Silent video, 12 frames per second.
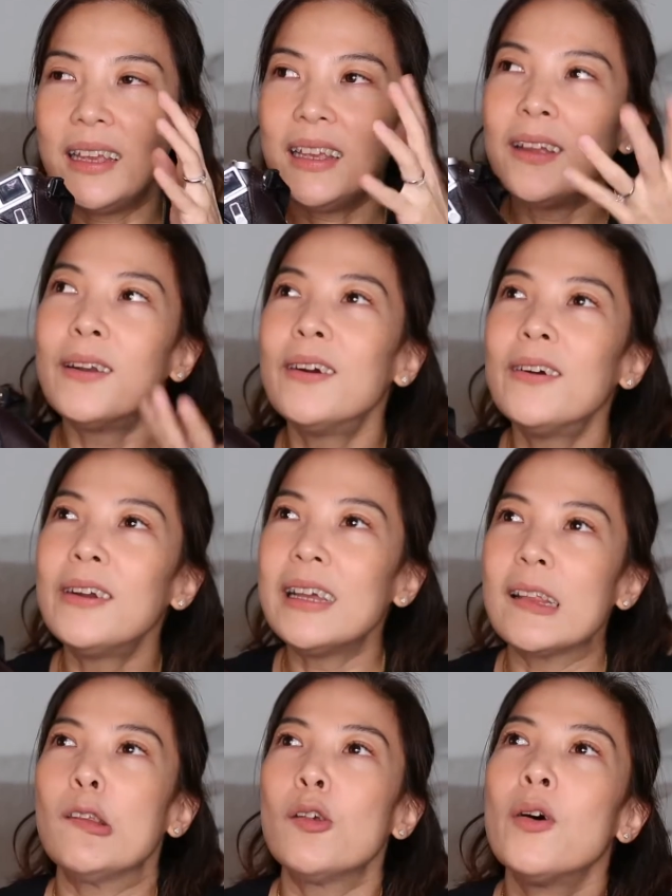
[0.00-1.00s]
you know,
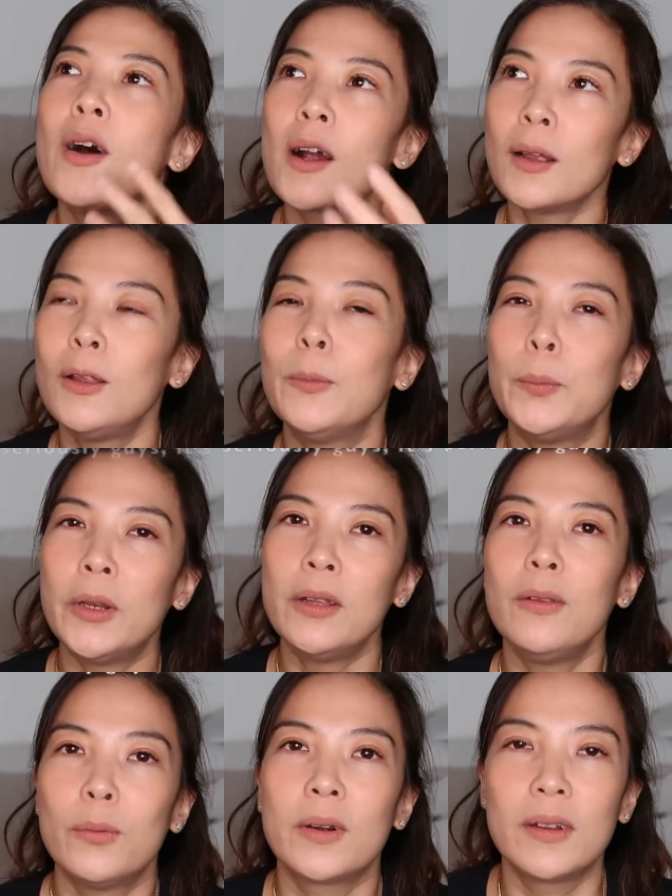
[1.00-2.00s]
it's so hard to put
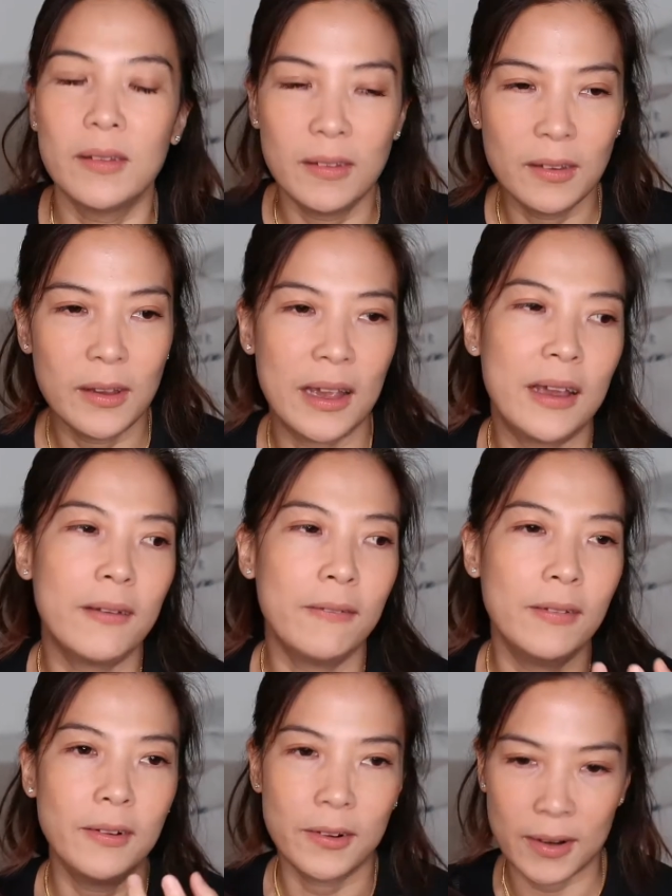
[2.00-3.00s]
into words. You
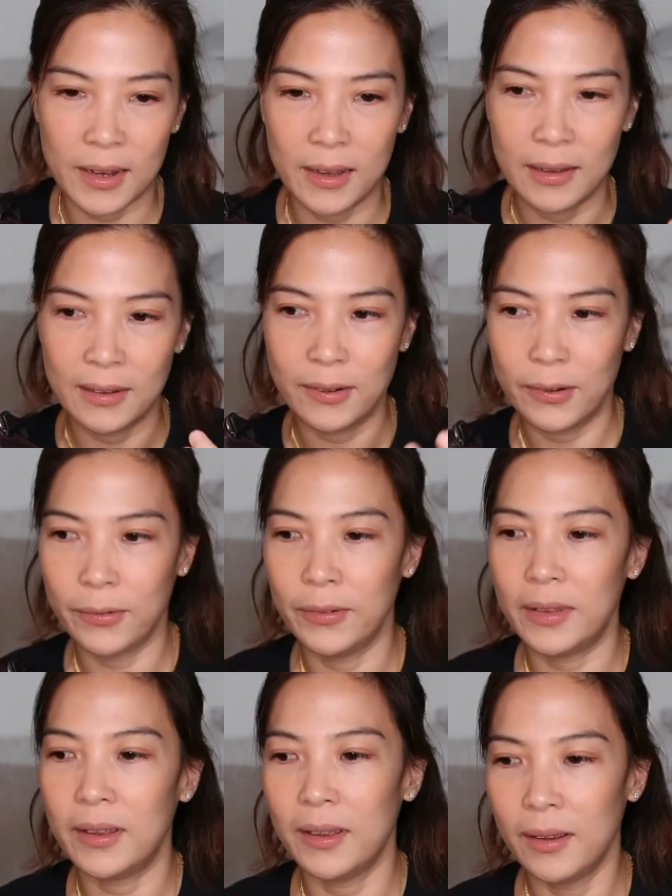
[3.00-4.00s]
have to try
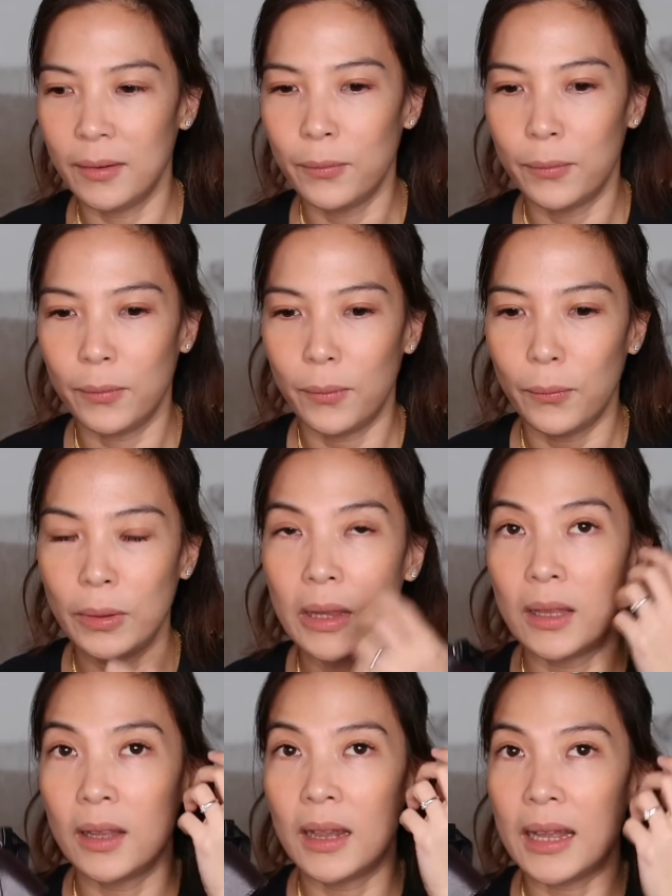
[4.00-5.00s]
shooting with
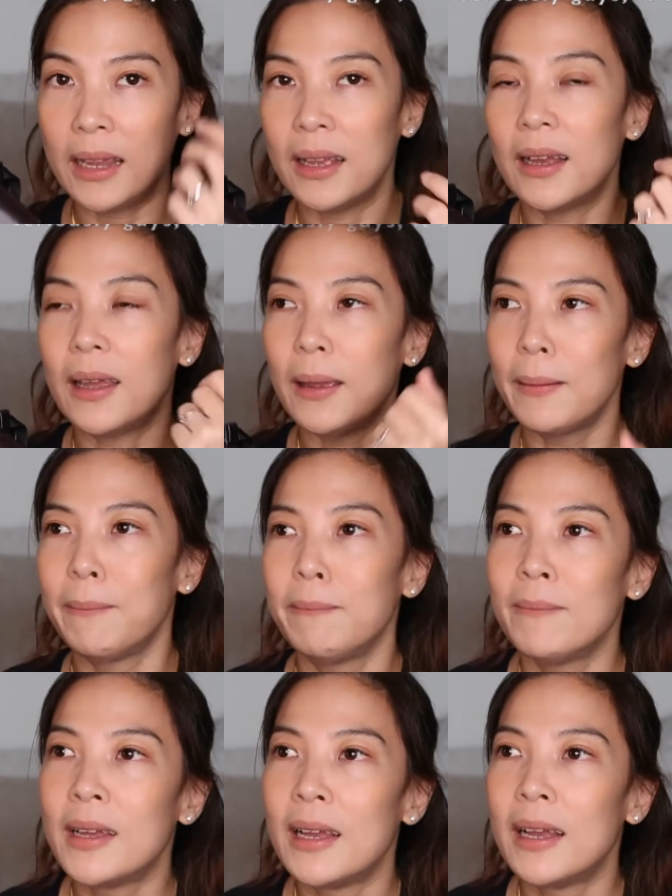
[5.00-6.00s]
the Leica M
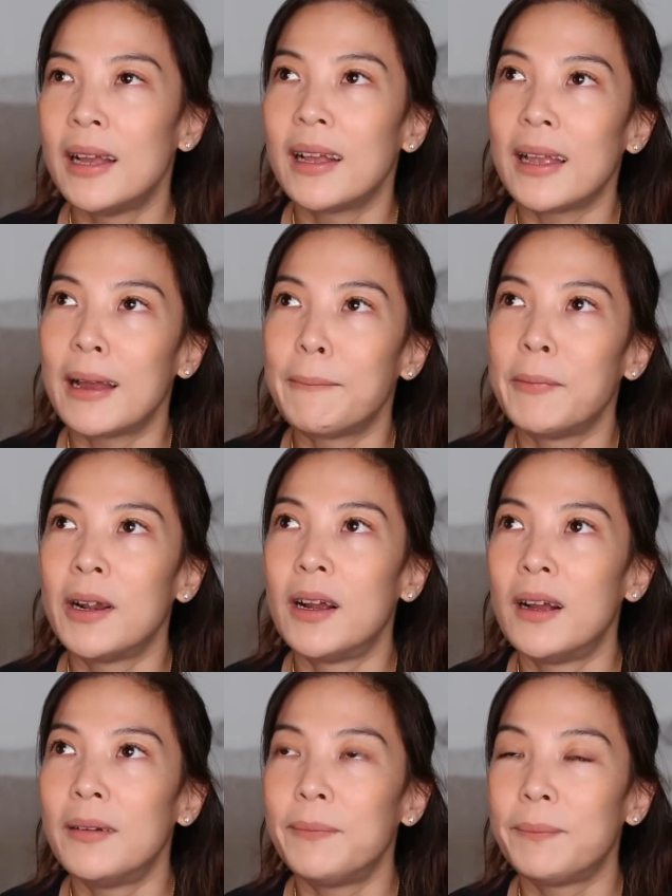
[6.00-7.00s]

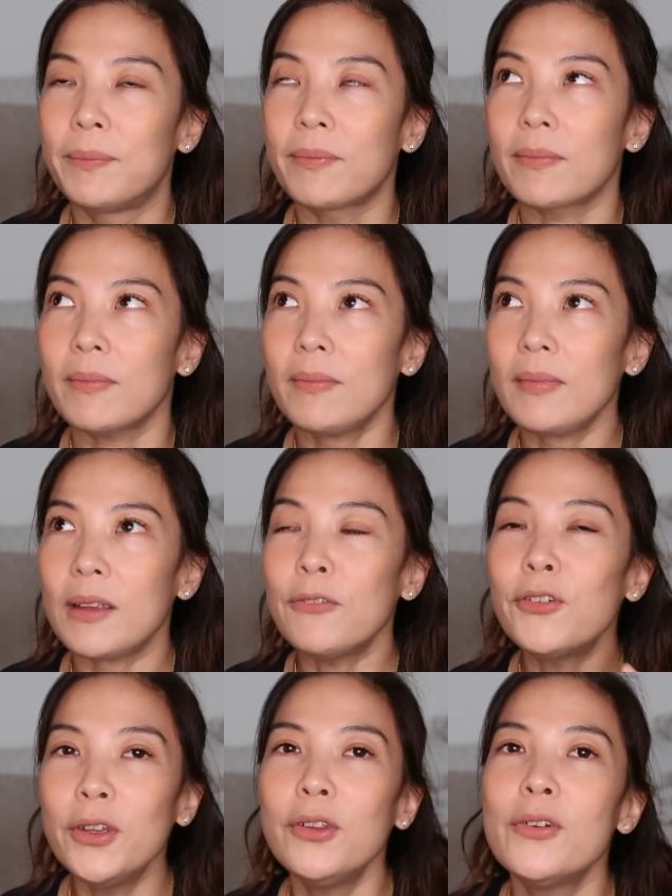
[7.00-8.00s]
camera
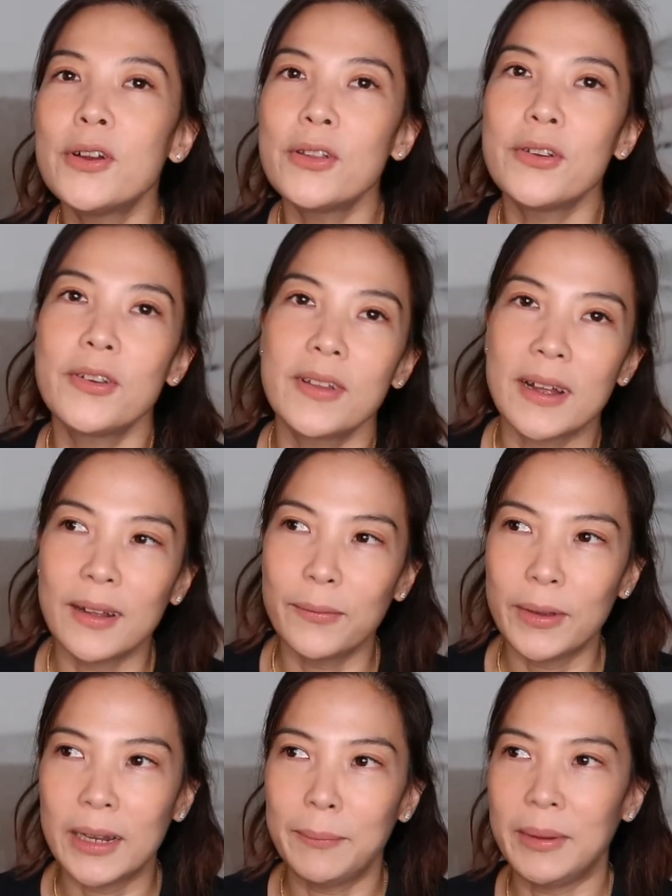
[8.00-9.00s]
for you to understand
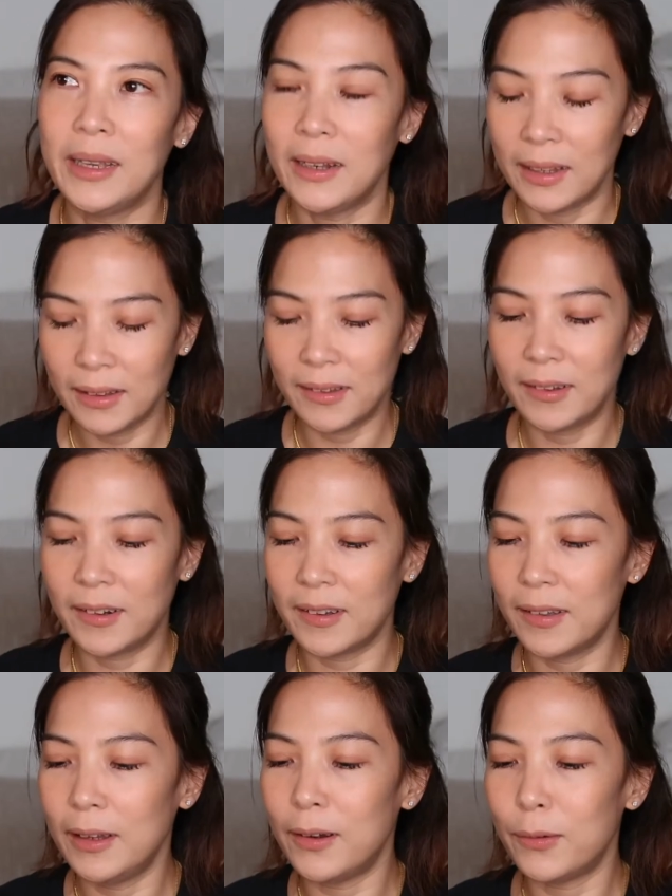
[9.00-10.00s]
what I mean. It's
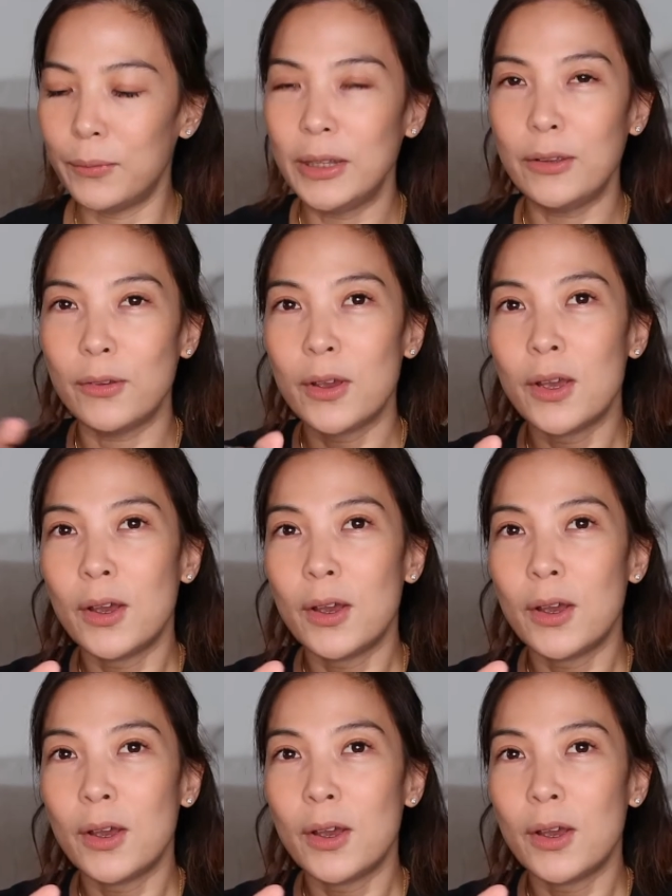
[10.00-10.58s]
just, you know, when you